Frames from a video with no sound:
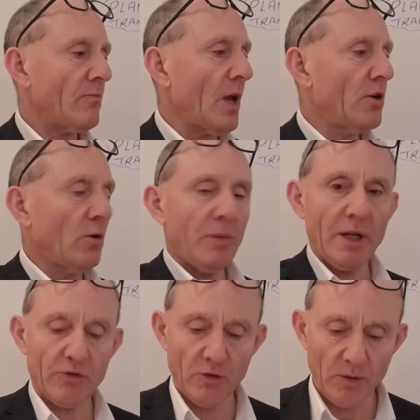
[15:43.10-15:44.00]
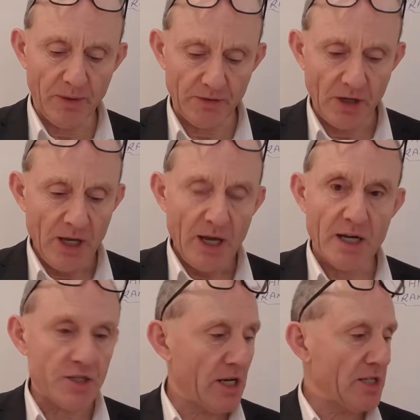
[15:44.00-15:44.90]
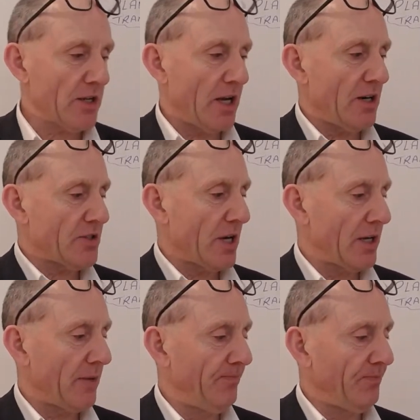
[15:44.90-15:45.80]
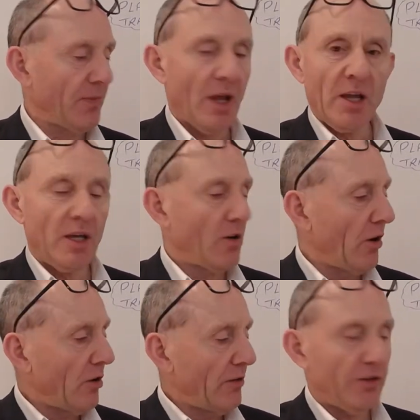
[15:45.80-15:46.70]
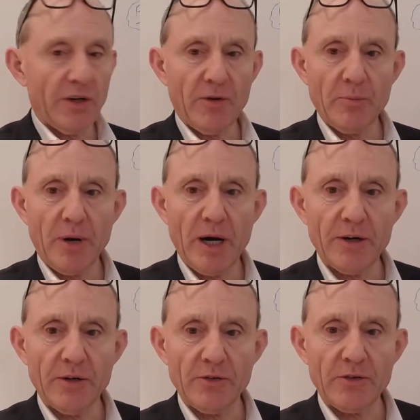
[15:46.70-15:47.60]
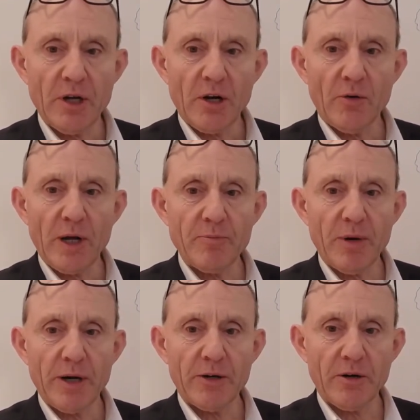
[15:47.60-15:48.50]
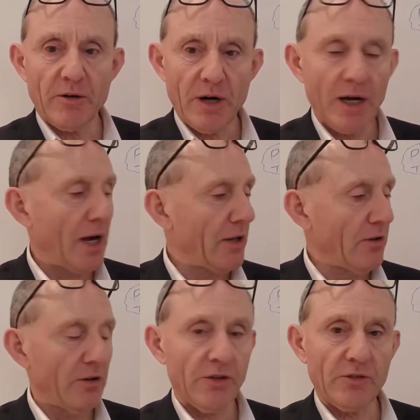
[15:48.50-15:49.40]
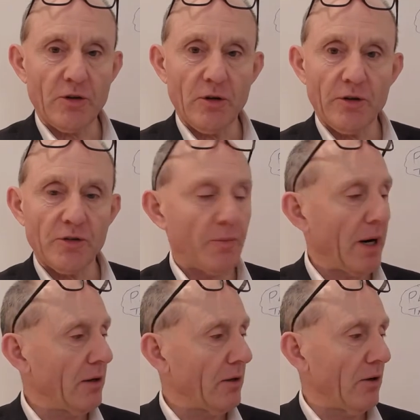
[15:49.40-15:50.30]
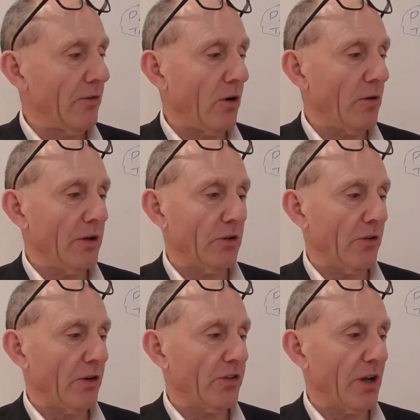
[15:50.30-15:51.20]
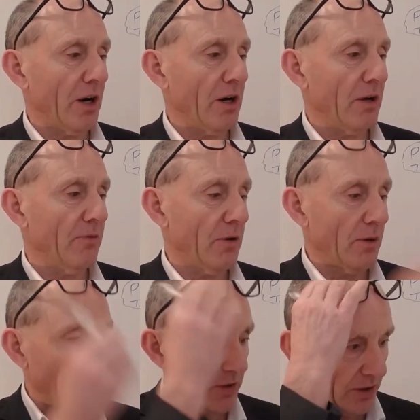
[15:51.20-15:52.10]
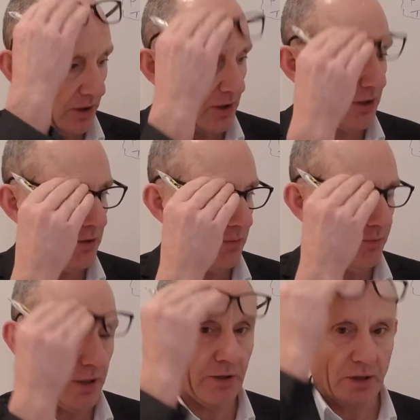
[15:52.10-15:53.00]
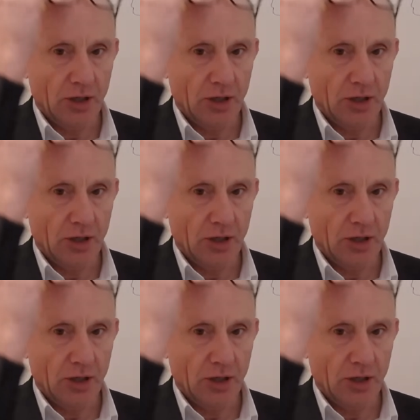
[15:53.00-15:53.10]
Young plants and older plants. And essentially, here's the idea. You got all these different patterns, ring pattern or annular, it's called, or spiral, or all these other scalariform, reticulate, and pitted.